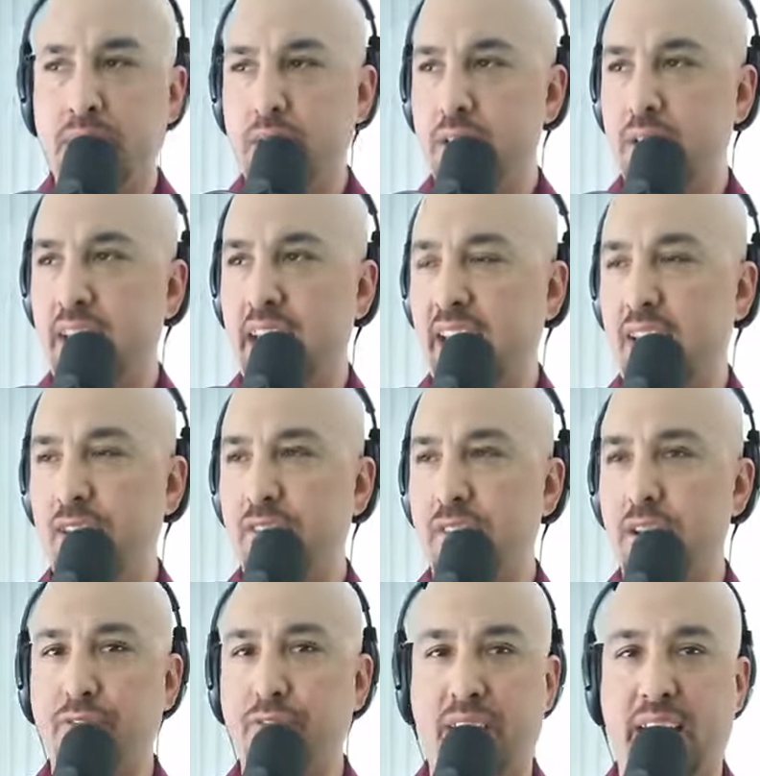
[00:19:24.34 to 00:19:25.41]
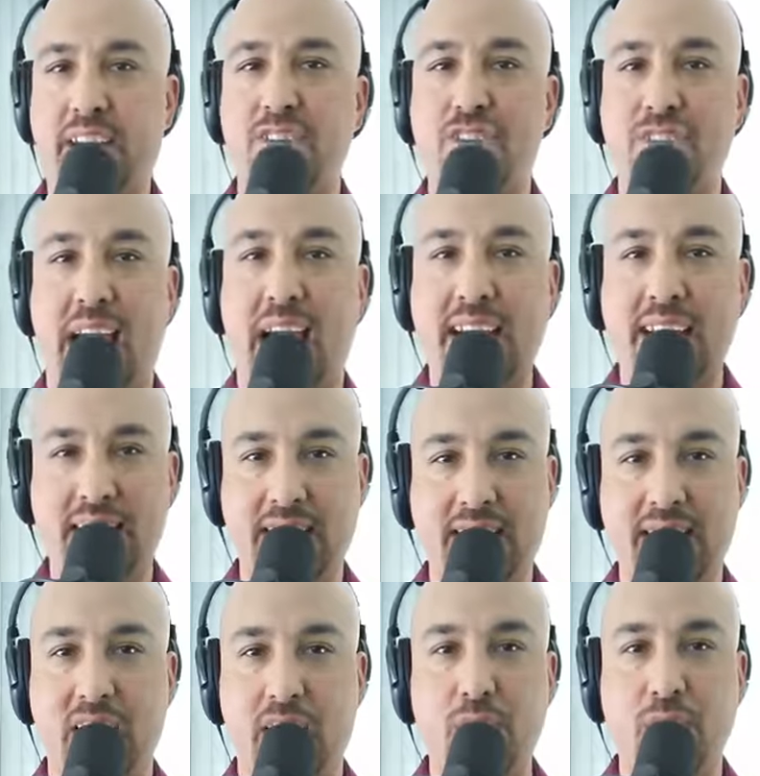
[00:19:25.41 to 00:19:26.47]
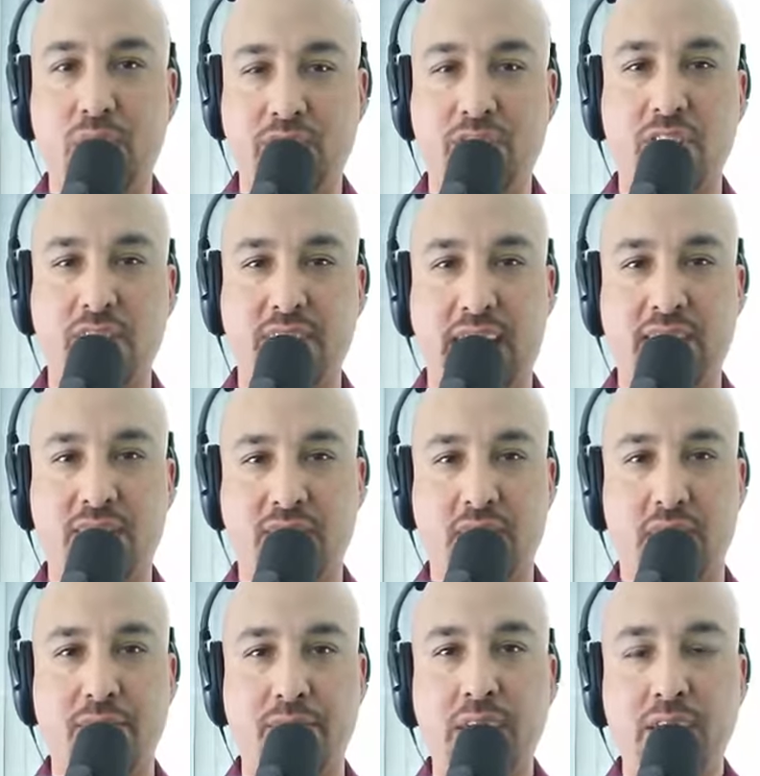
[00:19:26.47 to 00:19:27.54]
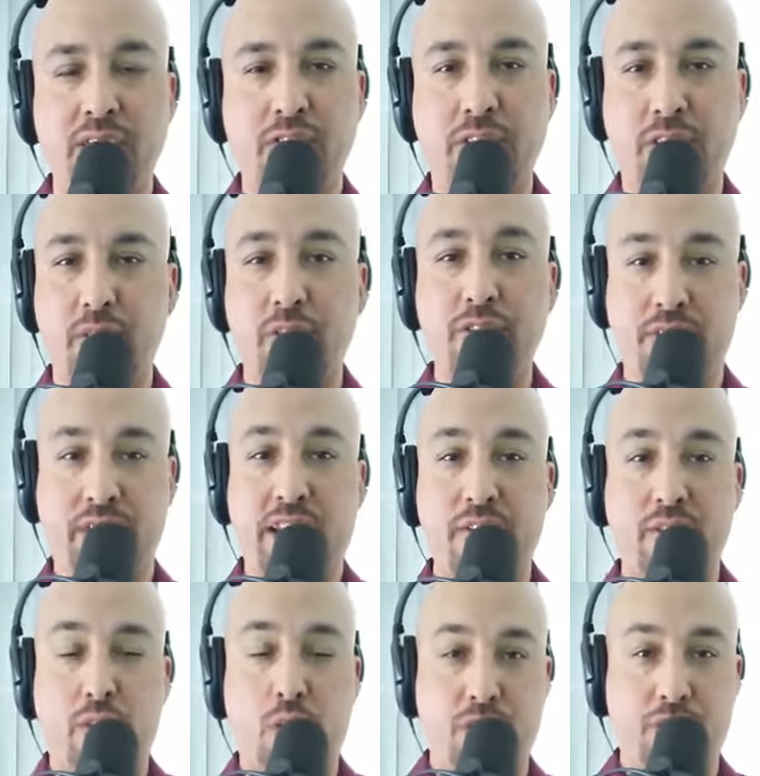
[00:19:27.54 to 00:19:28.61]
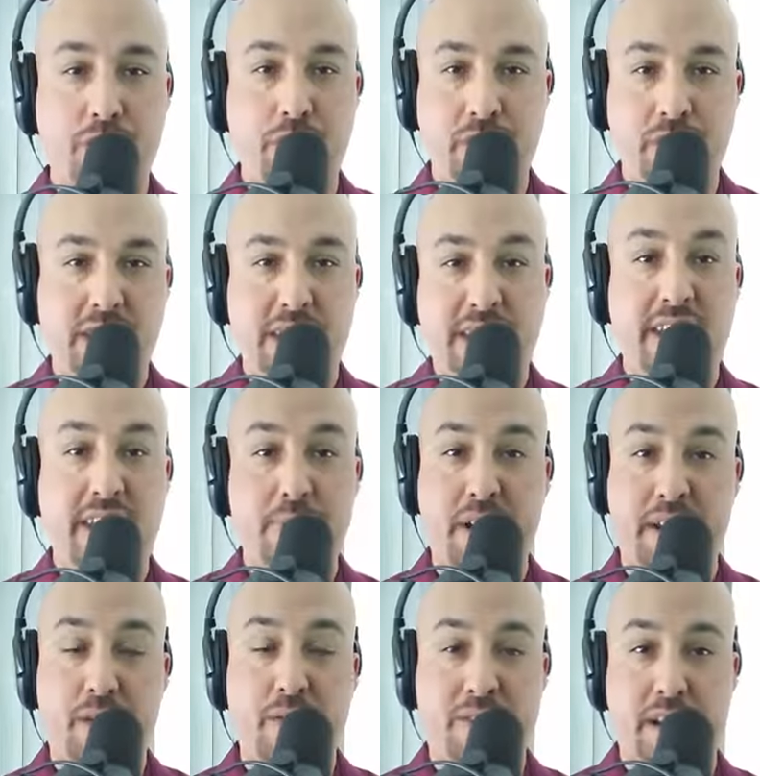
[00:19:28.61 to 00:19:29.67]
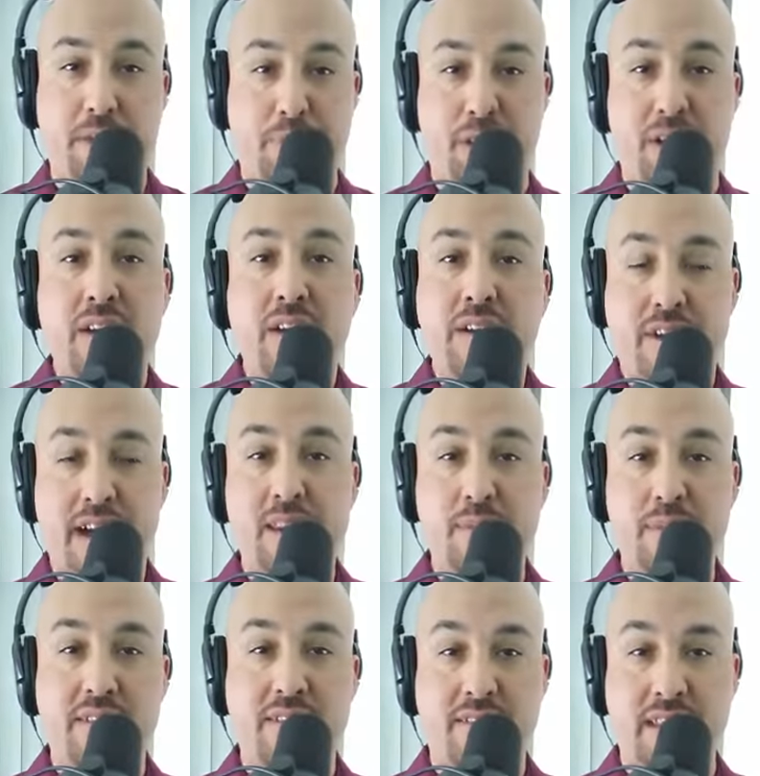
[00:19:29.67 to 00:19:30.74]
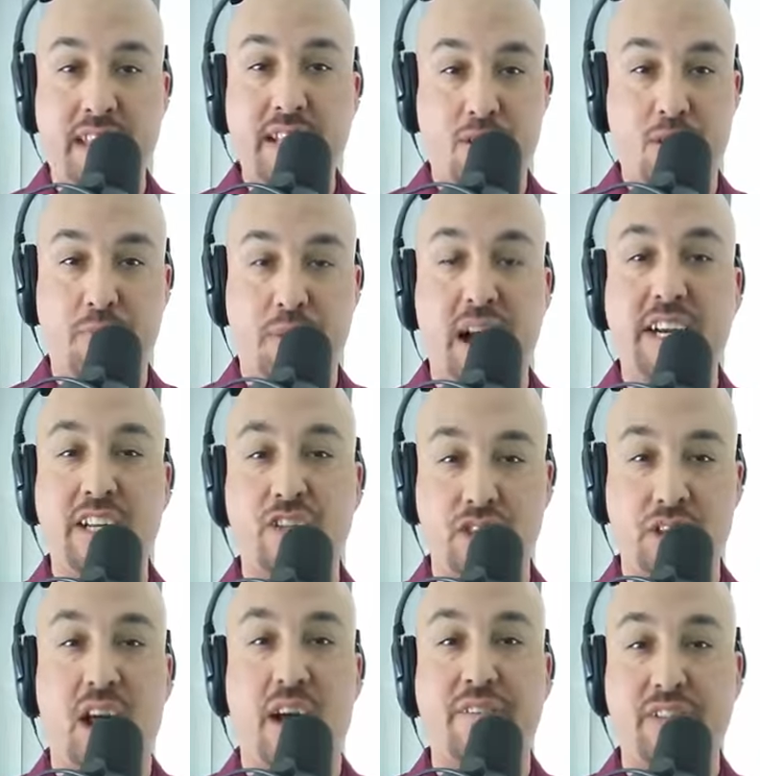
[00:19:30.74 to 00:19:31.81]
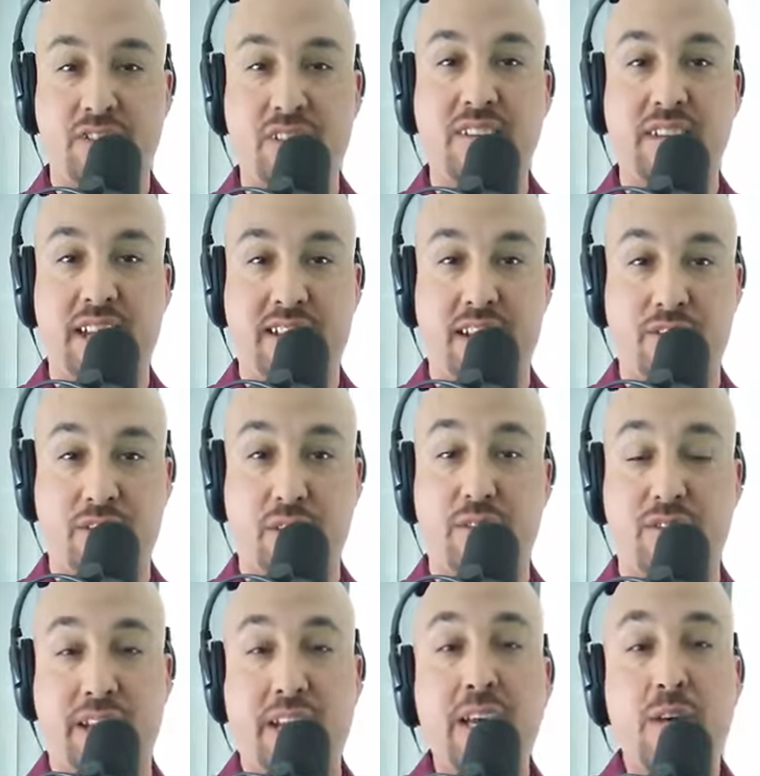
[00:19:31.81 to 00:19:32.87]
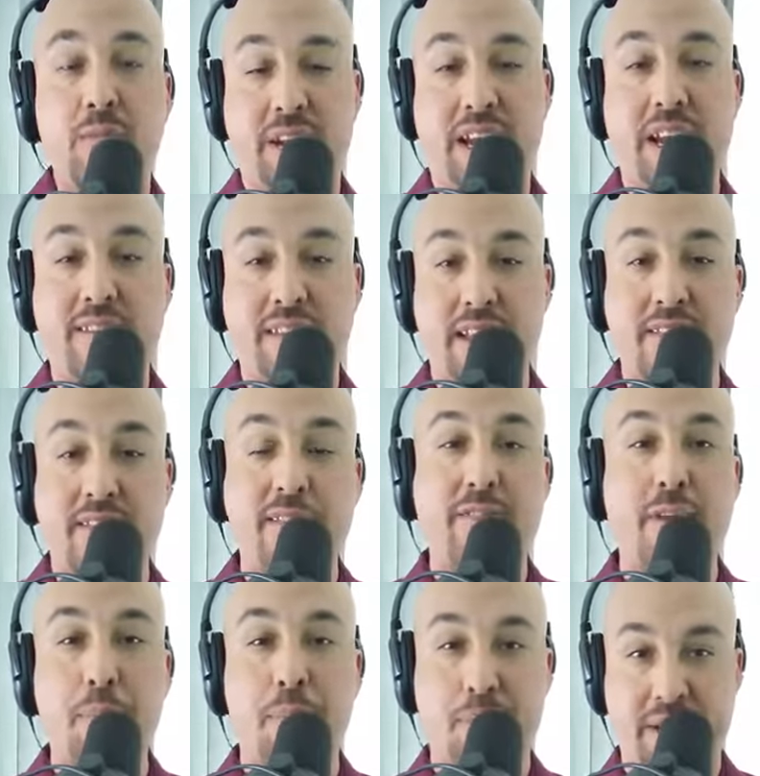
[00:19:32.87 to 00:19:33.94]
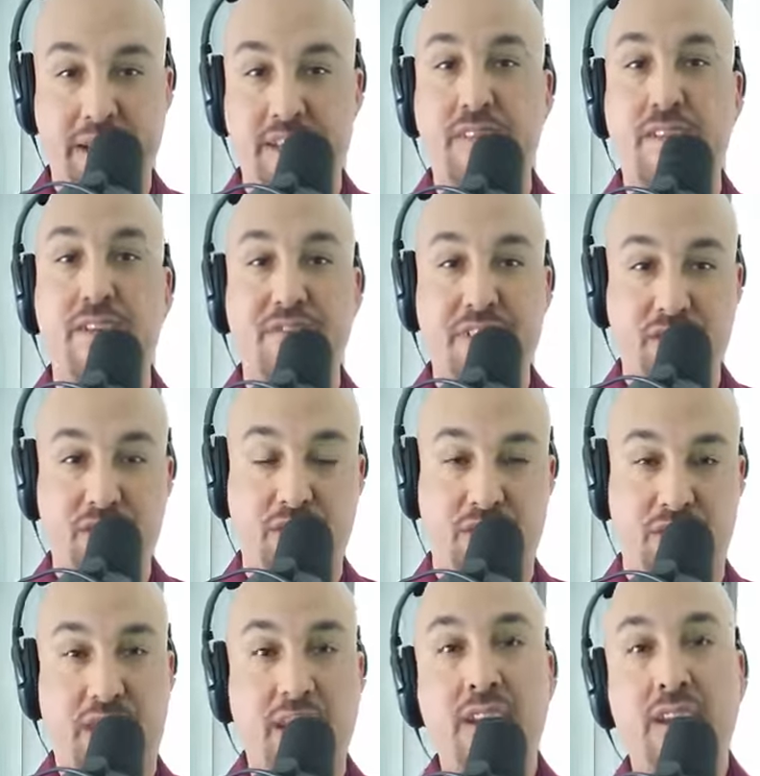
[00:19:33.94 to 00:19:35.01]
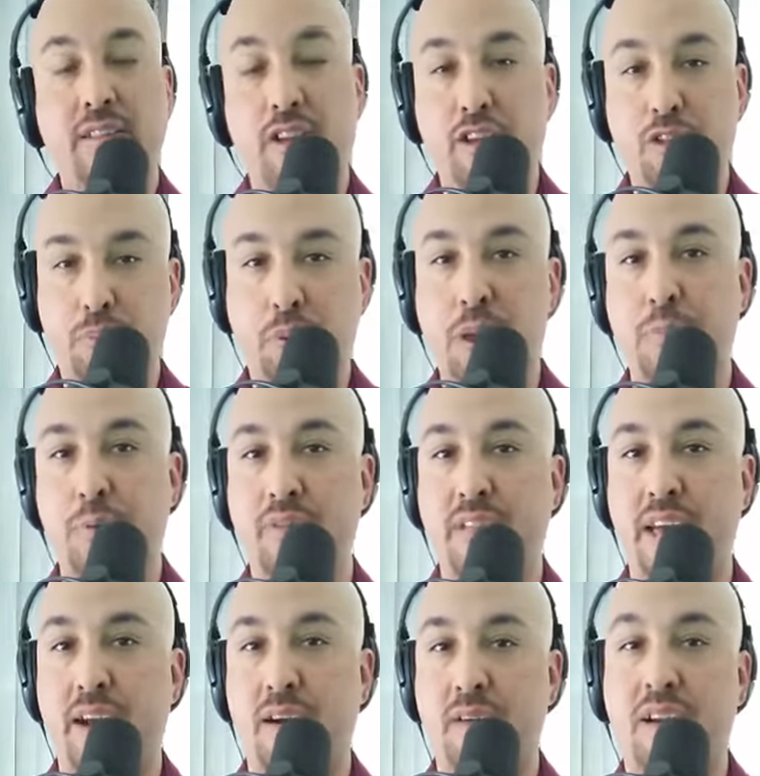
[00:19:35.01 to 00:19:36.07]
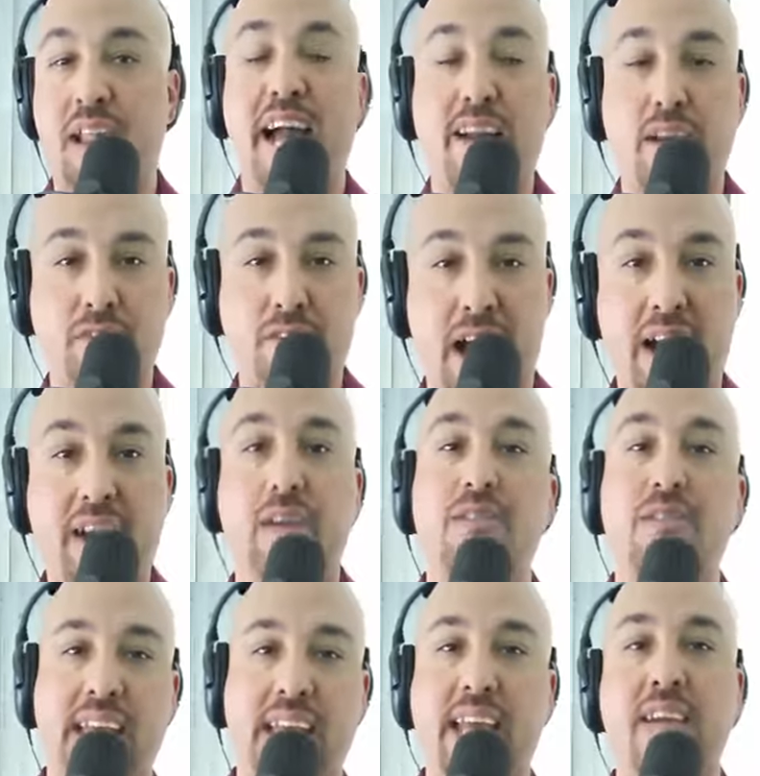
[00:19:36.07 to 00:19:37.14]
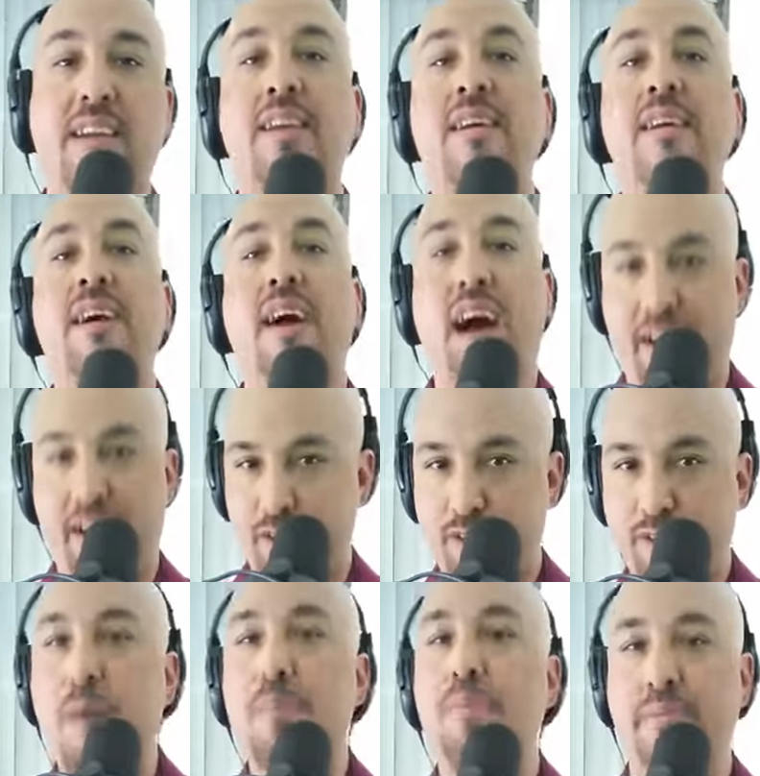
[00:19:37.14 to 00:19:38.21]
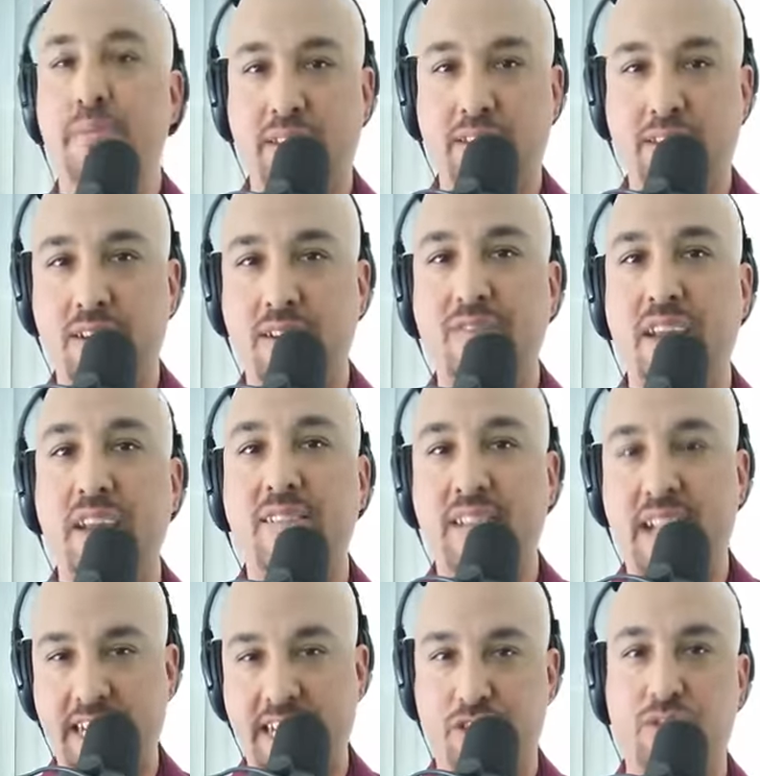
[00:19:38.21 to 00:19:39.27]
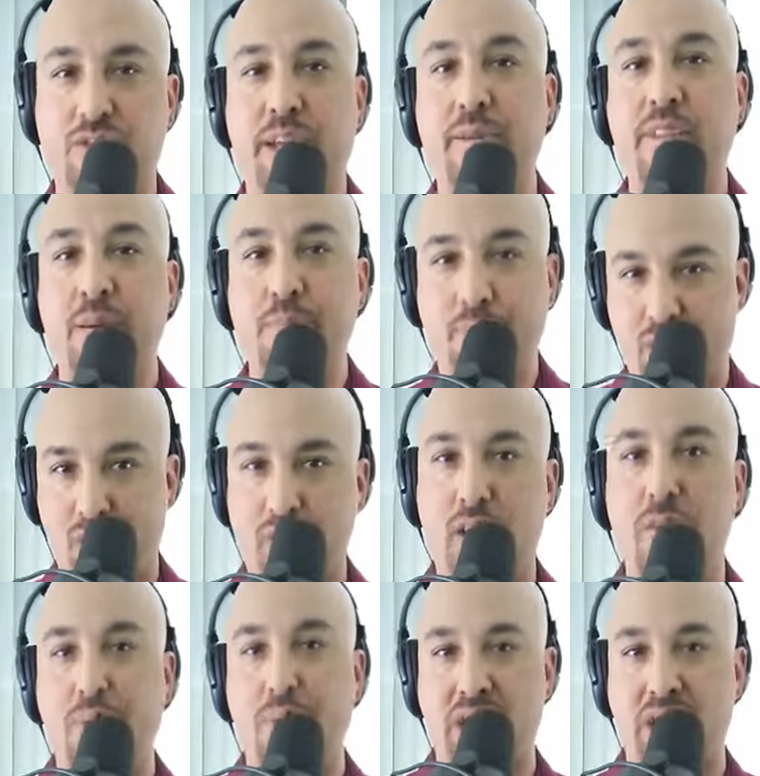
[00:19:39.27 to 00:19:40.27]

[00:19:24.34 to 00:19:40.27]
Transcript: taking stuff like Shaklee, and I really took that stuff seriously. And of course, you, anybody who's going to put vitamins in their body should obviously take that seriously because it's a supplement, it's a deficiency. Those people that are lack of iron take iron supplements, you know, things of that nature. They, they bulk up on,